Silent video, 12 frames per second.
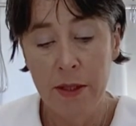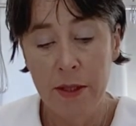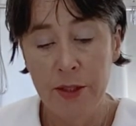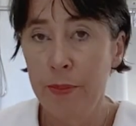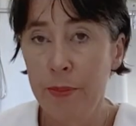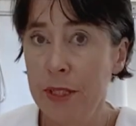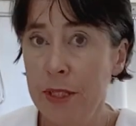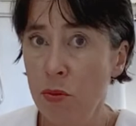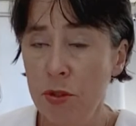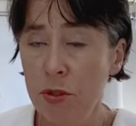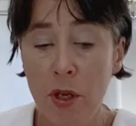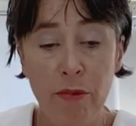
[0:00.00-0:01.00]
It depends
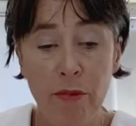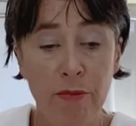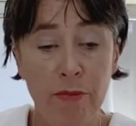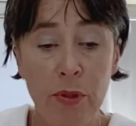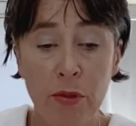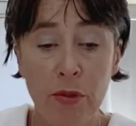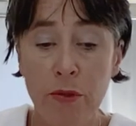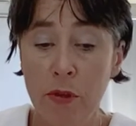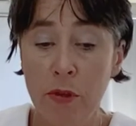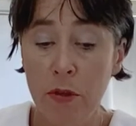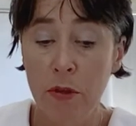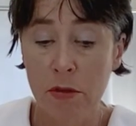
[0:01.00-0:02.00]
what type of milk you've
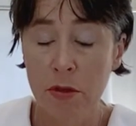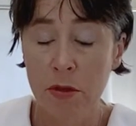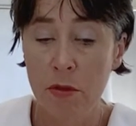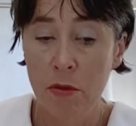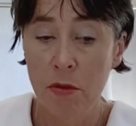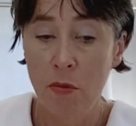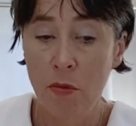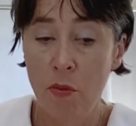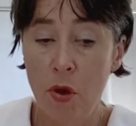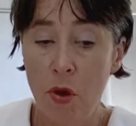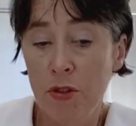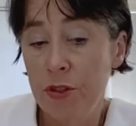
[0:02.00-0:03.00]
got,
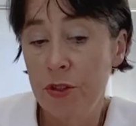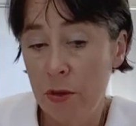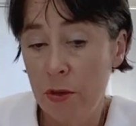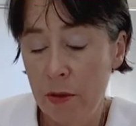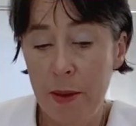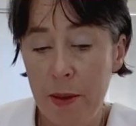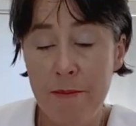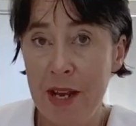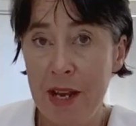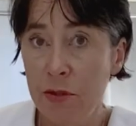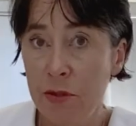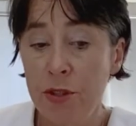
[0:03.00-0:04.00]
what
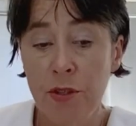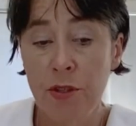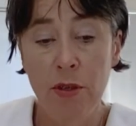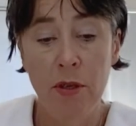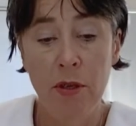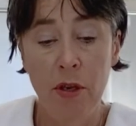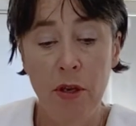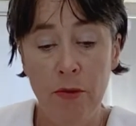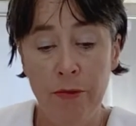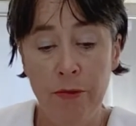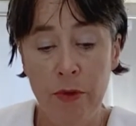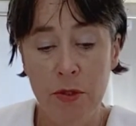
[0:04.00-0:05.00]
amount of
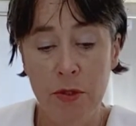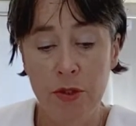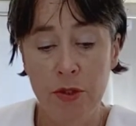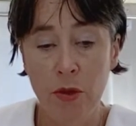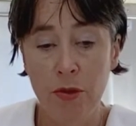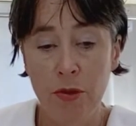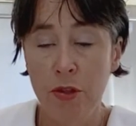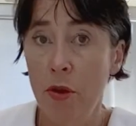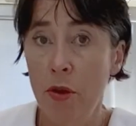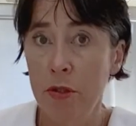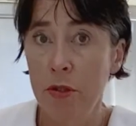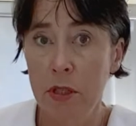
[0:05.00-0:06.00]
solid you're
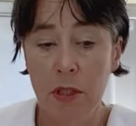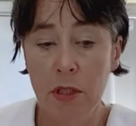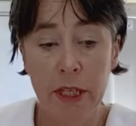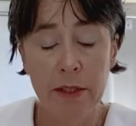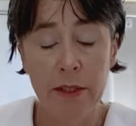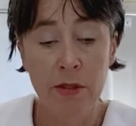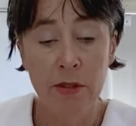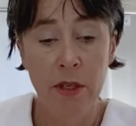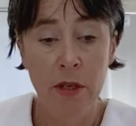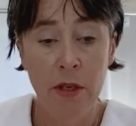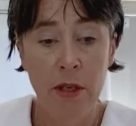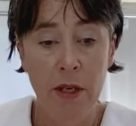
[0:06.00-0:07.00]
going to collect.
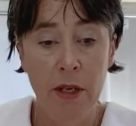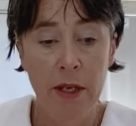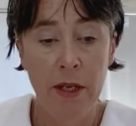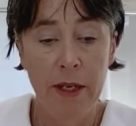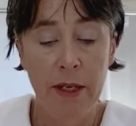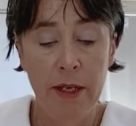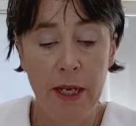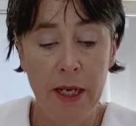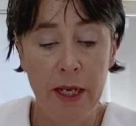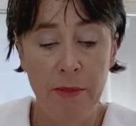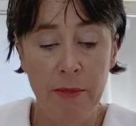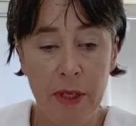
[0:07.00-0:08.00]

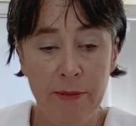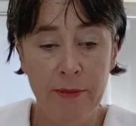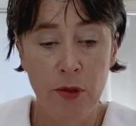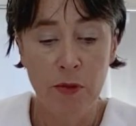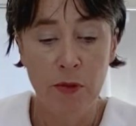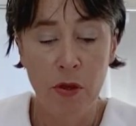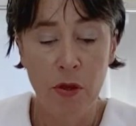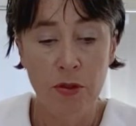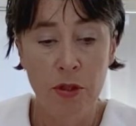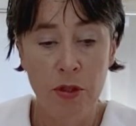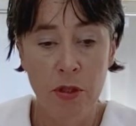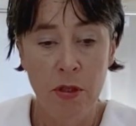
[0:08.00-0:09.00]
If you've got
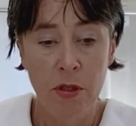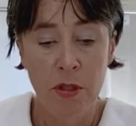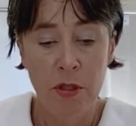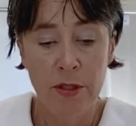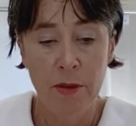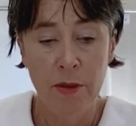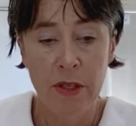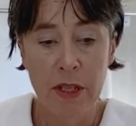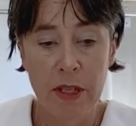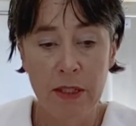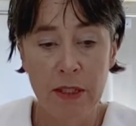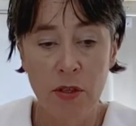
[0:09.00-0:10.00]
something
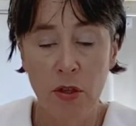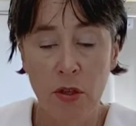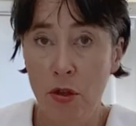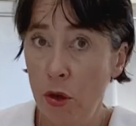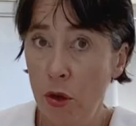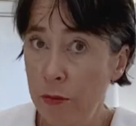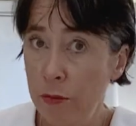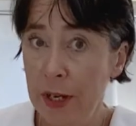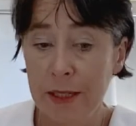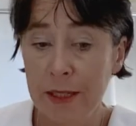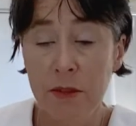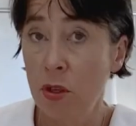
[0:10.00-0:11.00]
that's got low
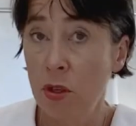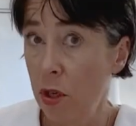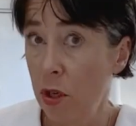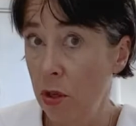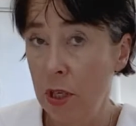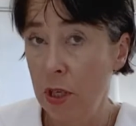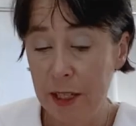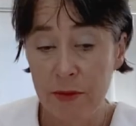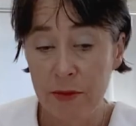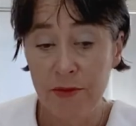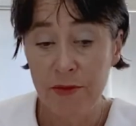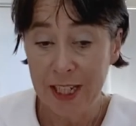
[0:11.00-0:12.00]
fat, it's got a lot less
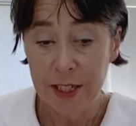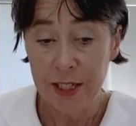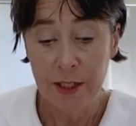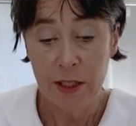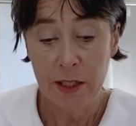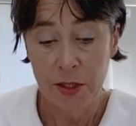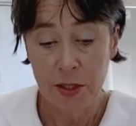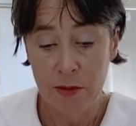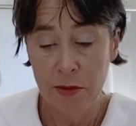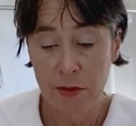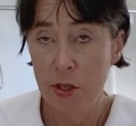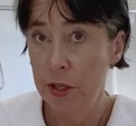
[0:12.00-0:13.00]
fat in it,
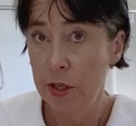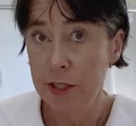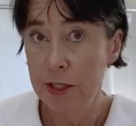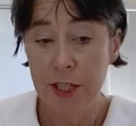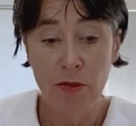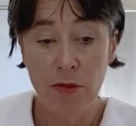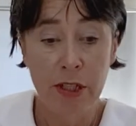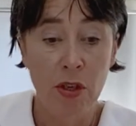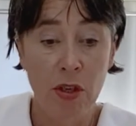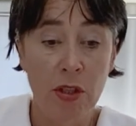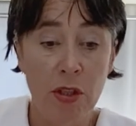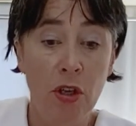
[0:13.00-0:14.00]
not necessarily
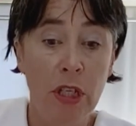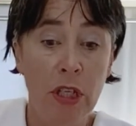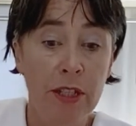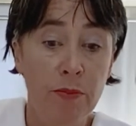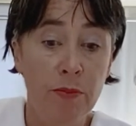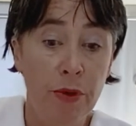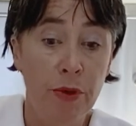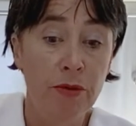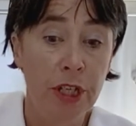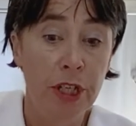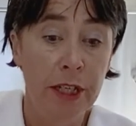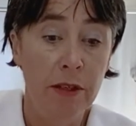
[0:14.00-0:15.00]
got a lot less
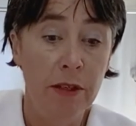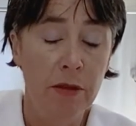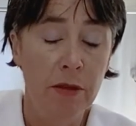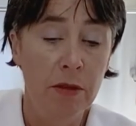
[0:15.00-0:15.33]
protein.